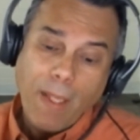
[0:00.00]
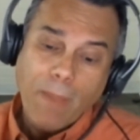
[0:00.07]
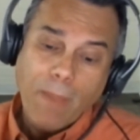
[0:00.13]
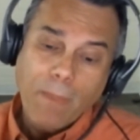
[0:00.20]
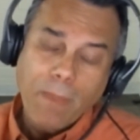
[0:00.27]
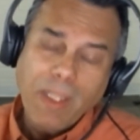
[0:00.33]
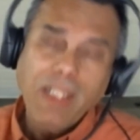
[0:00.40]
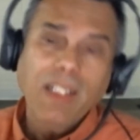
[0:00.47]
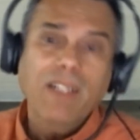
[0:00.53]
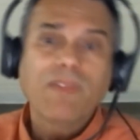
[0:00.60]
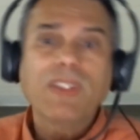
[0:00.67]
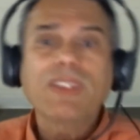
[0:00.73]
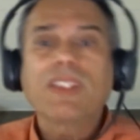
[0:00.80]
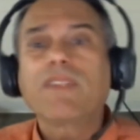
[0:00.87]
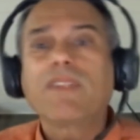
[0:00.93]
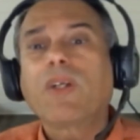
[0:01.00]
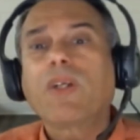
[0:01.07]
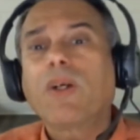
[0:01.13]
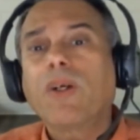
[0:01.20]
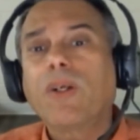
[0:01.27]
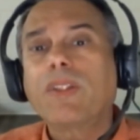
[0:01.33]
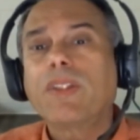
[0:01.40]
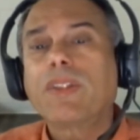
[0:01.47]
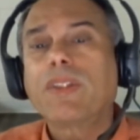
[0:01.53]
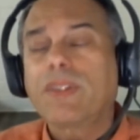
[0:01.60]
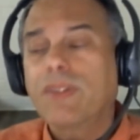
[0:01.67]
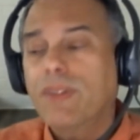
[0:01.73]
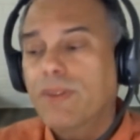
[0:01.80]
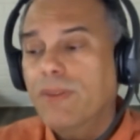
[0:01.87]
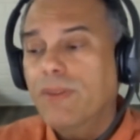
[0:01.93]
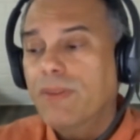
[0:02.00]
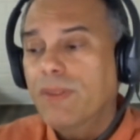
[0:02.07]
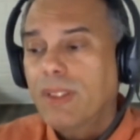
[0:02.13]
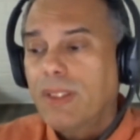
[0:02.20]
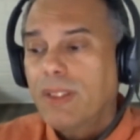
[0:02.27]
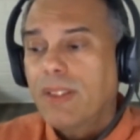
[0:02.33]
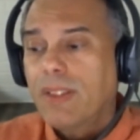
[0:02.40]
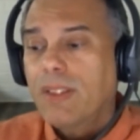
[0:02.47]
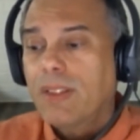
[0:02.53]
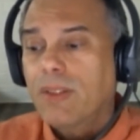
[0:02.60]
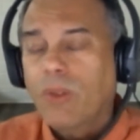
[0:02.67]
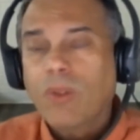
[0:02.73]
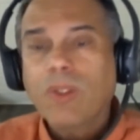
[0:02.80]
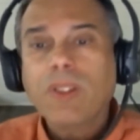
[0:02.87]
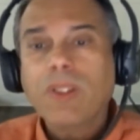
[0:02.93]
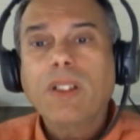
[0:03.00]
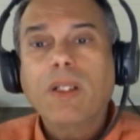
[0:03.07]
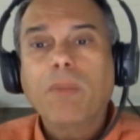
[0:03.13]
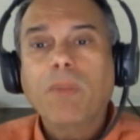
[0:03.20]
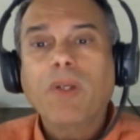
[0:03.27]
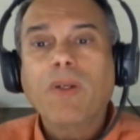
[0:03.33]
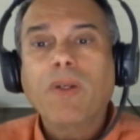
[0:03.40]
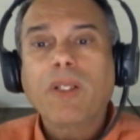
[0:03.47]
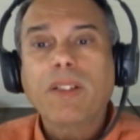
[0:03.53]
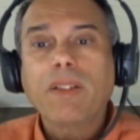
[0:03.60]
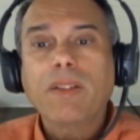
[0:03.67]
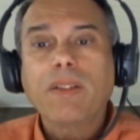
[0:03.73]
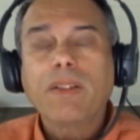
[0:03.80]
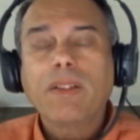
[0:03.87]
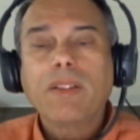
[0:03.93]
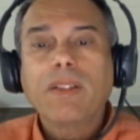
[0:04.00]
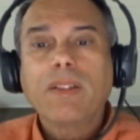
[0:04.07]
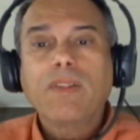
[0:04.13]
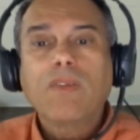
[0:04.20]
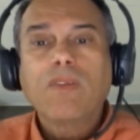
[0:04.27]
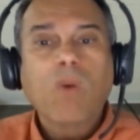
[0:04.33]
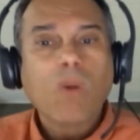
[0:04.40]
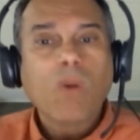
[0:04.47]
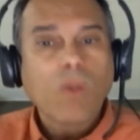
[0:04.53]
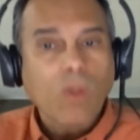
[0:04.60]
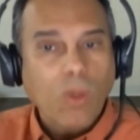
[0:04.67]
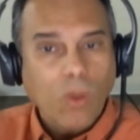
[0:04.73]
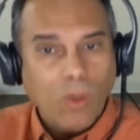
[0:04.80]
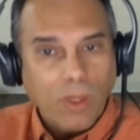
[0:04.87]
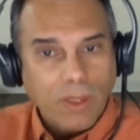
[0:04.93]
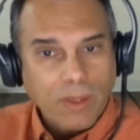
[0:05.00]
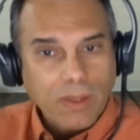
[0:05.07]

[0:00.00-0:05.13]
Many of us have heard through Northern American folklore